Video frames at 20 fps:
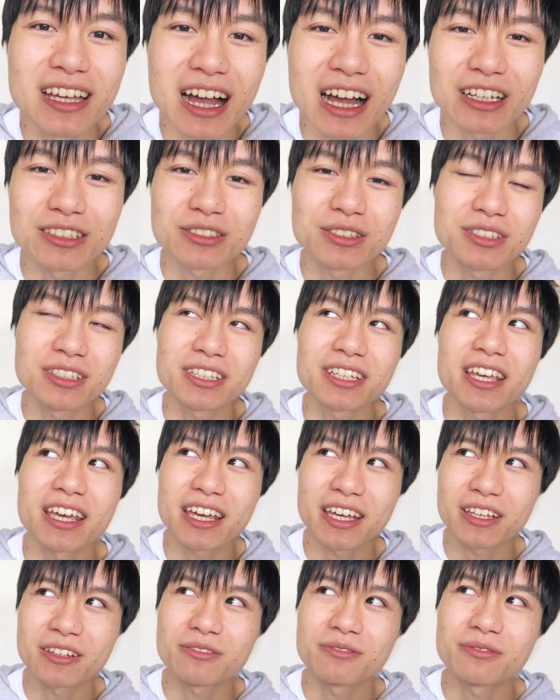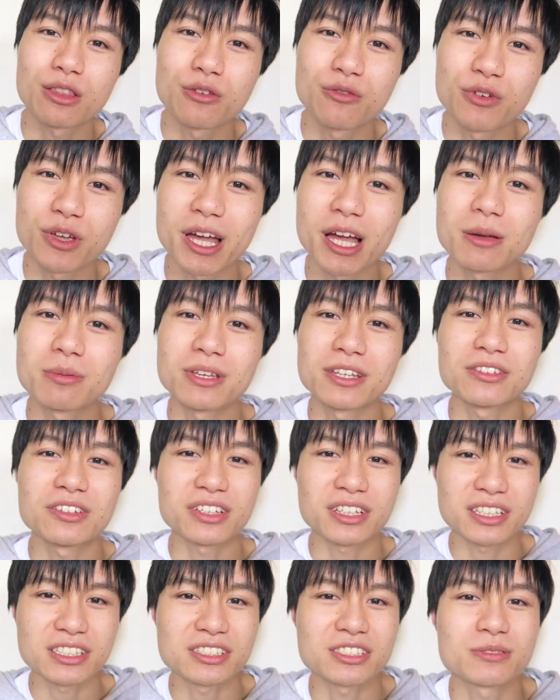I was gonna get the VIP
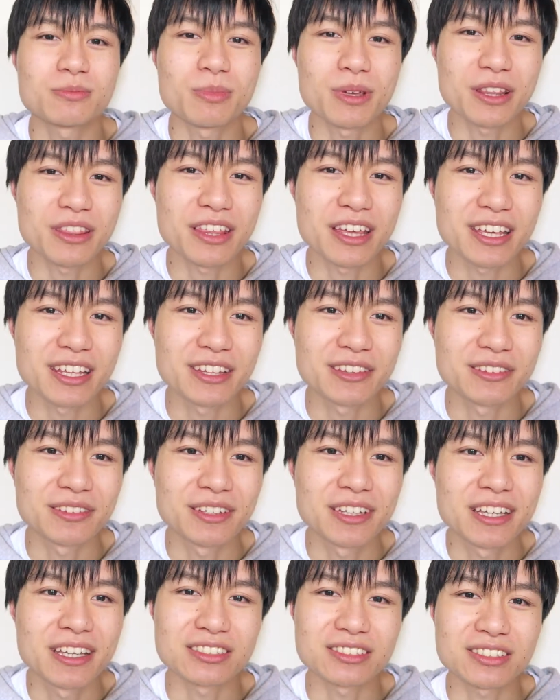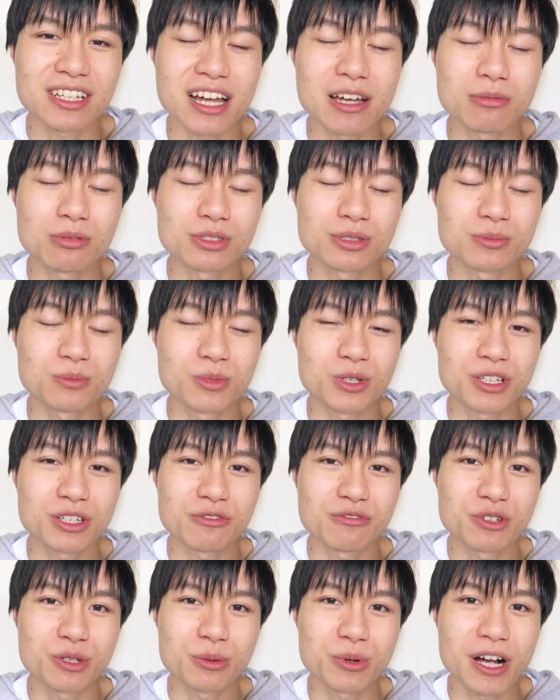tickets, but then the site wasn't
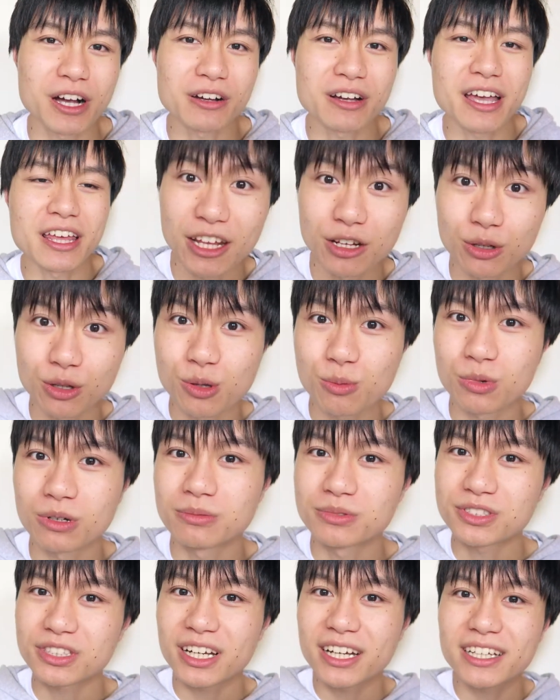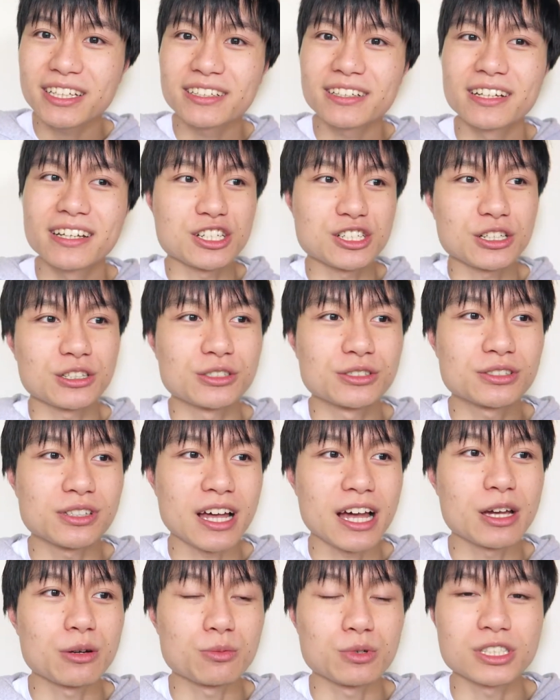working very well, and on the website it shows
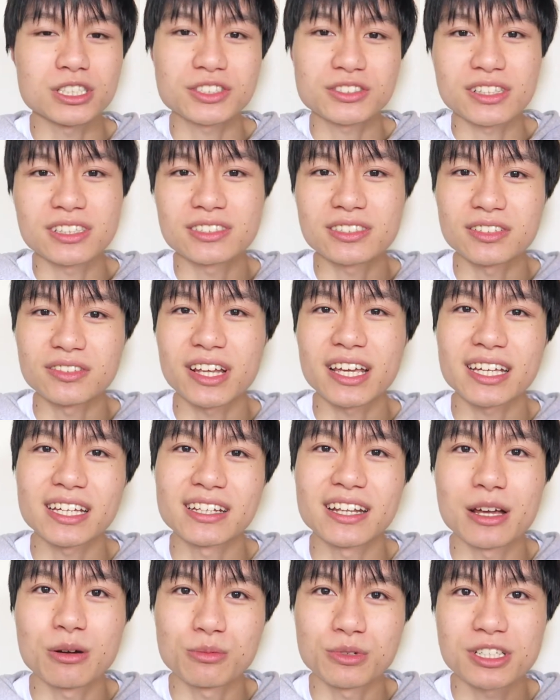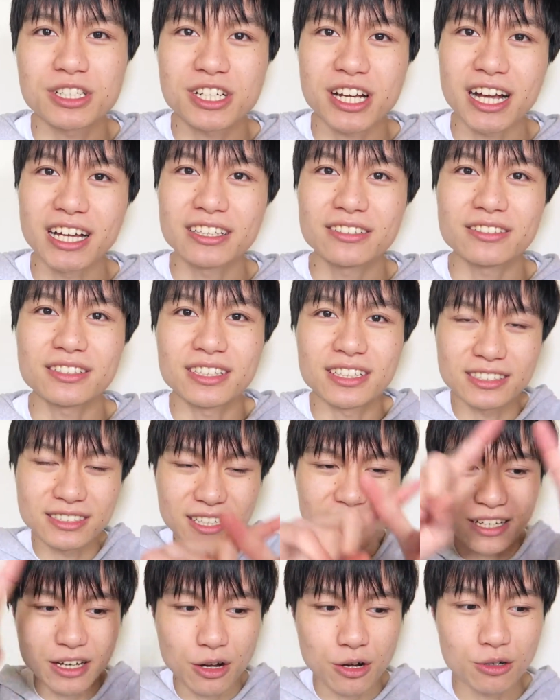like which seats are taken and which aren't.
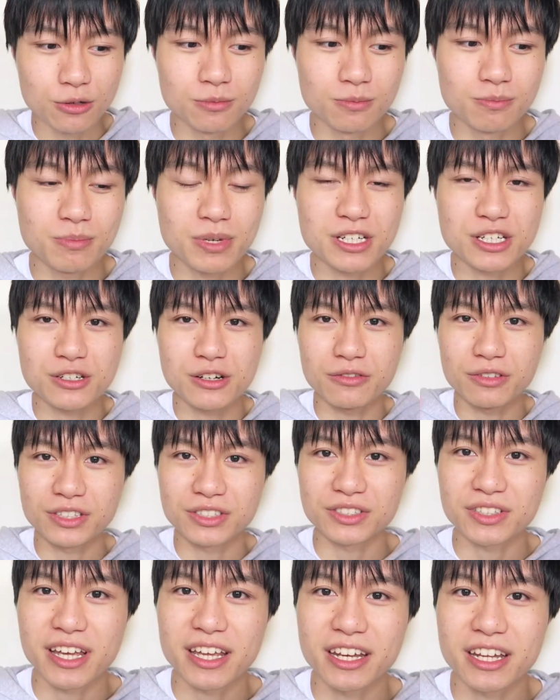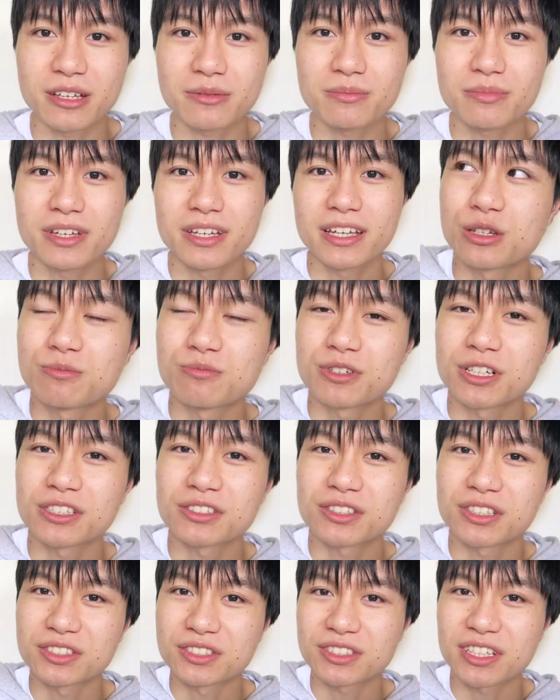It's like a whole picture of the stadium. You
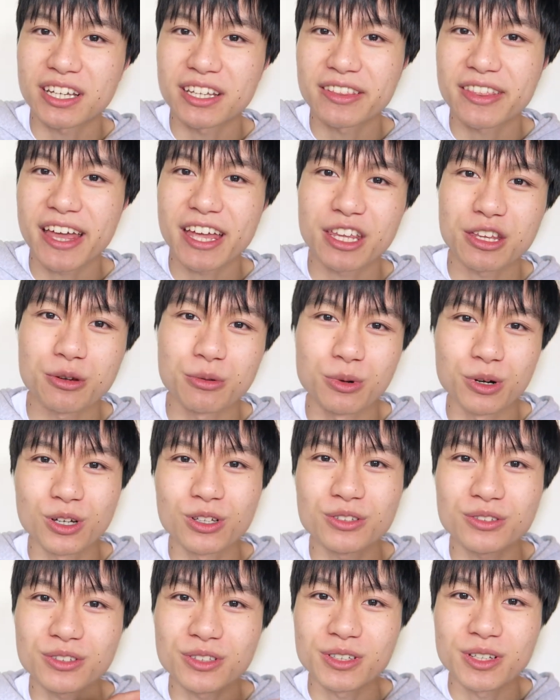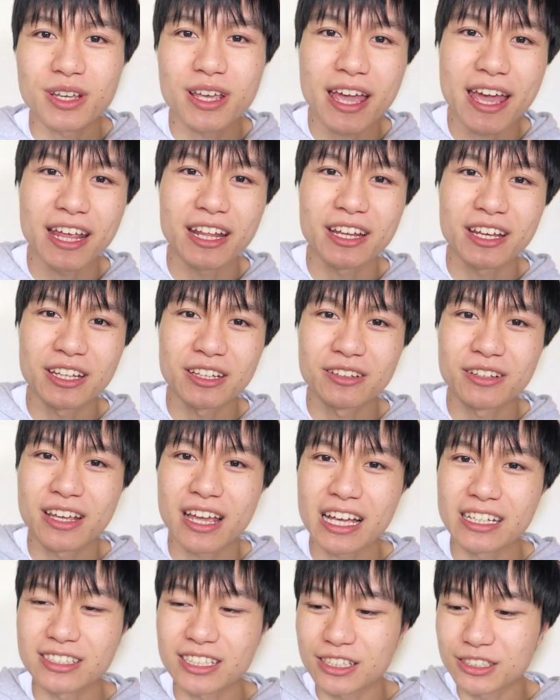press the seat that you want, and then
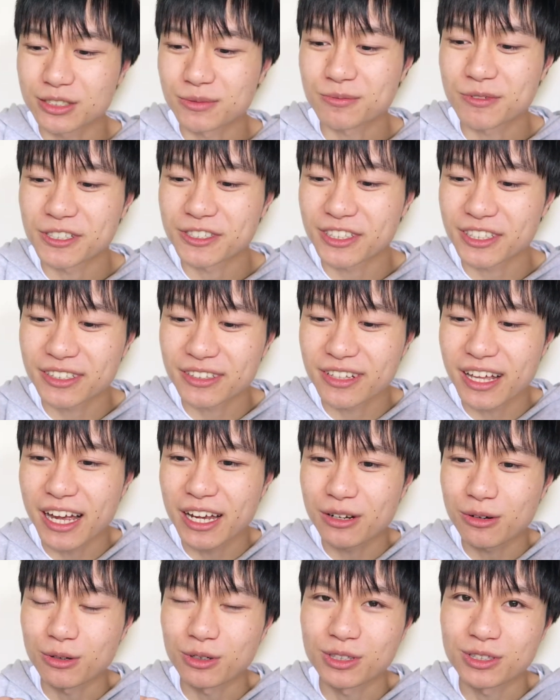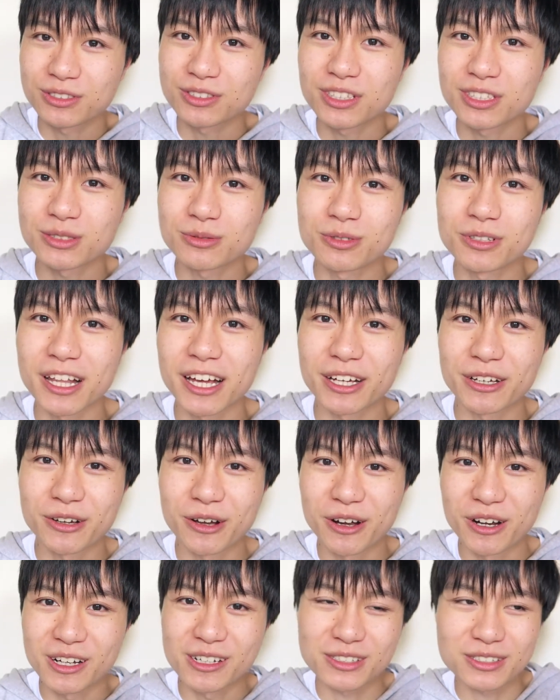as I was pressing, like all the seats were like
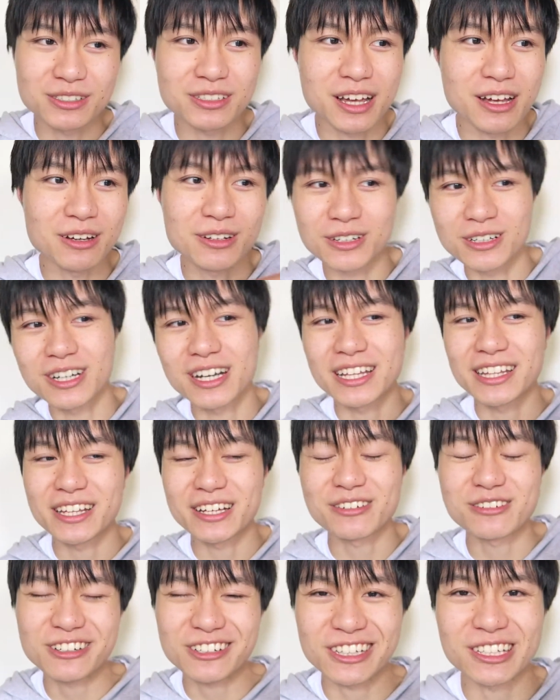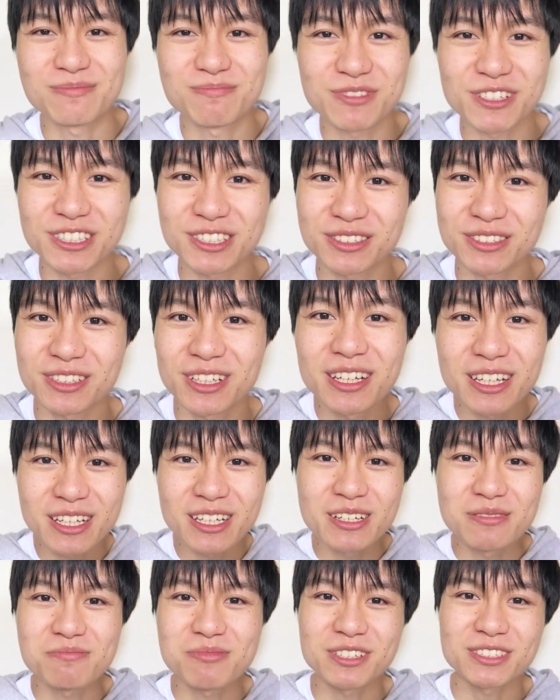going, so like, oh, I need to quickly press
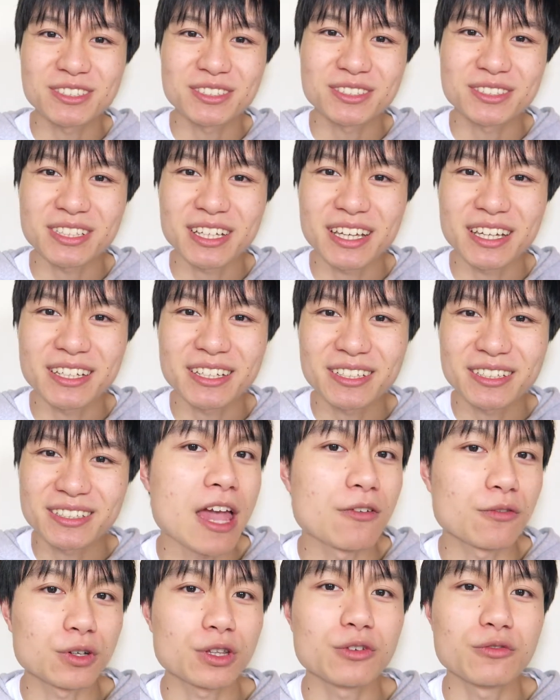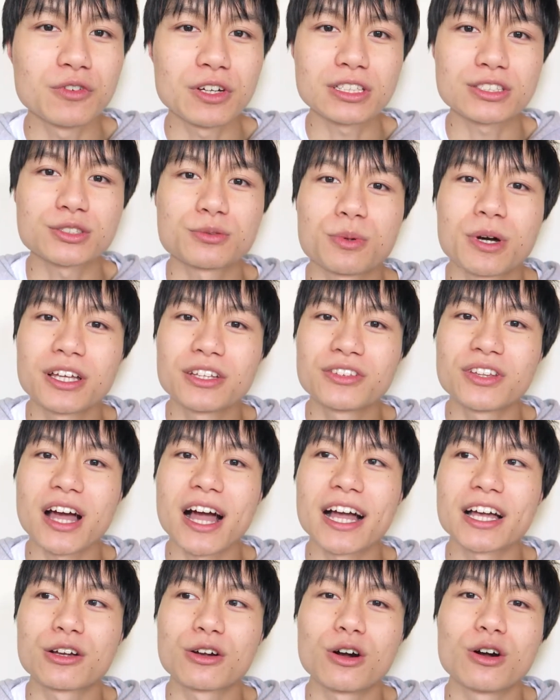the seat. And for the VIXX one,
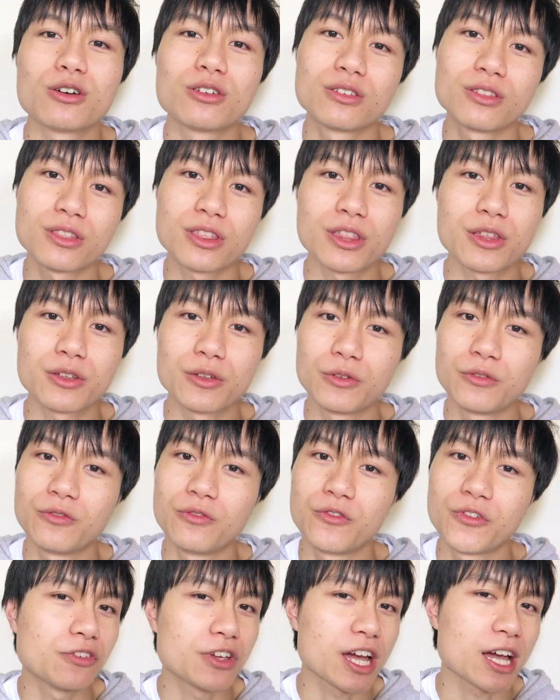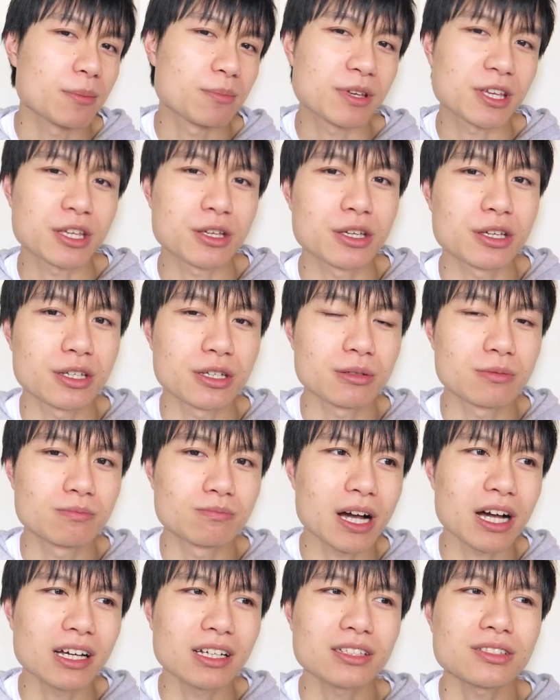I got the VIP
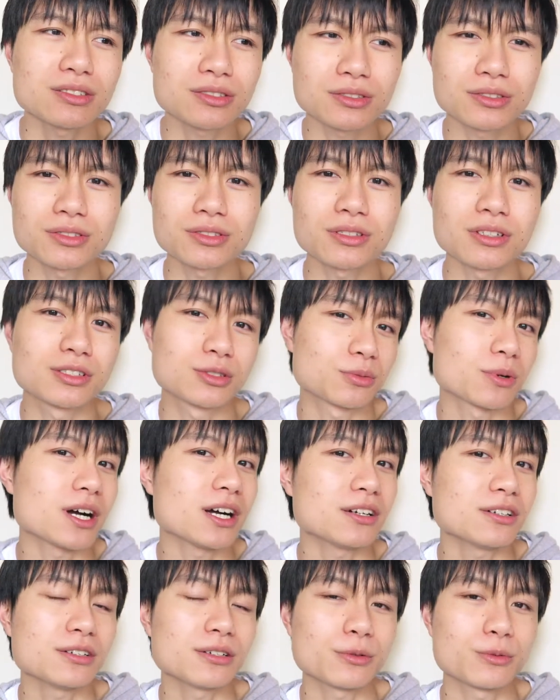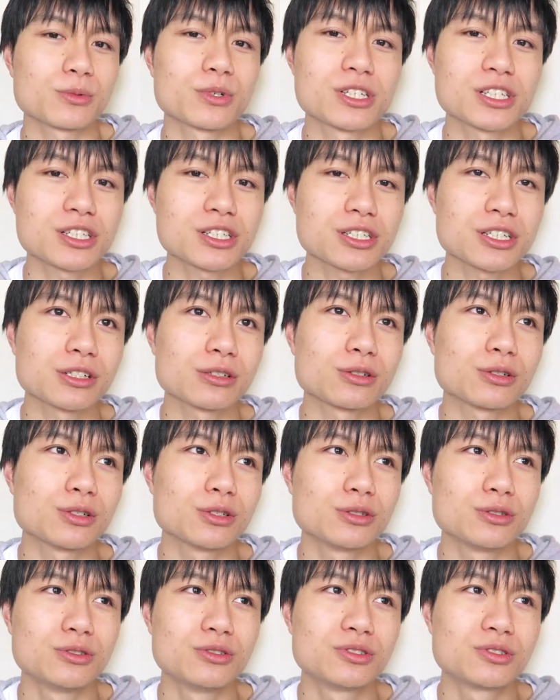pass as well, which
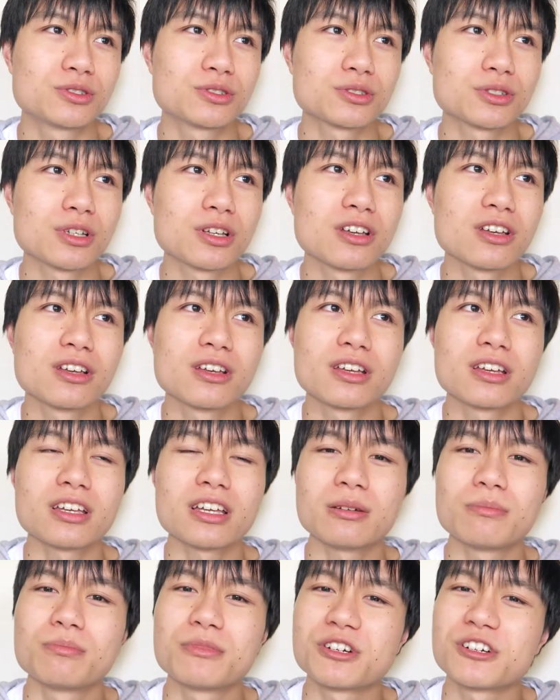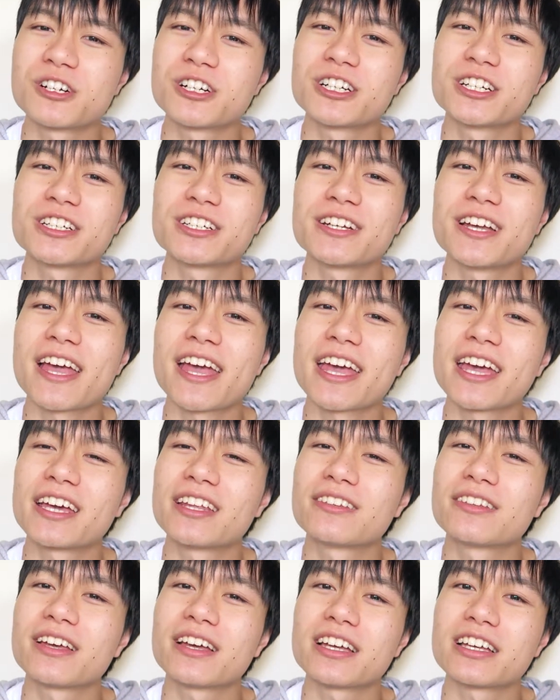includes a mirror
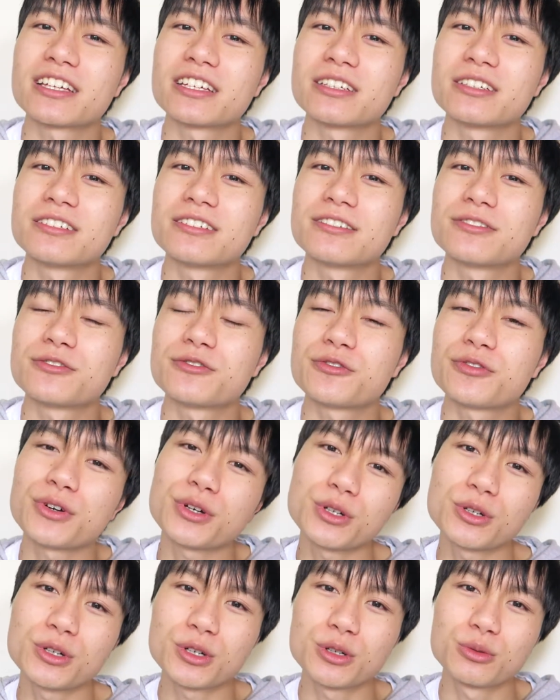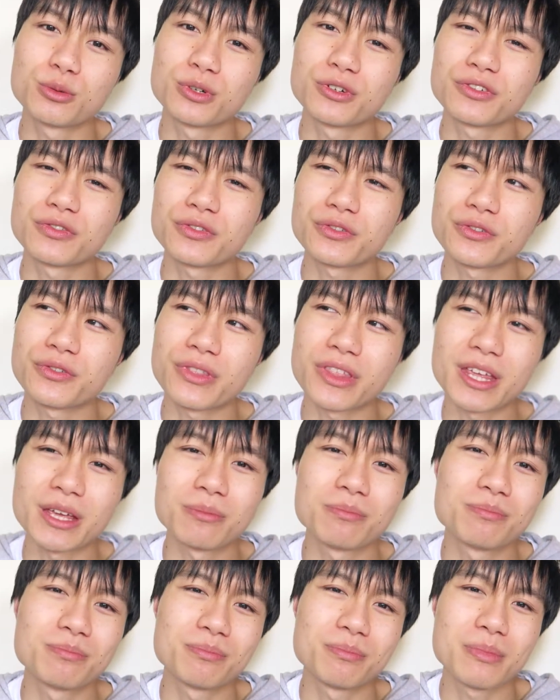and a photo with
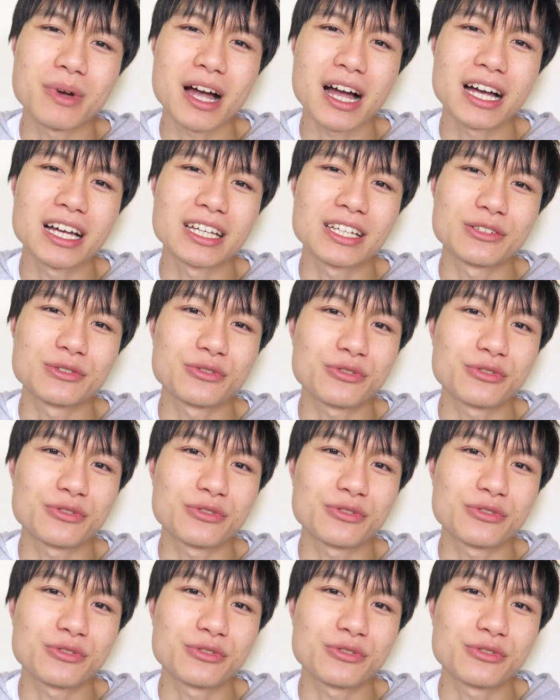them, I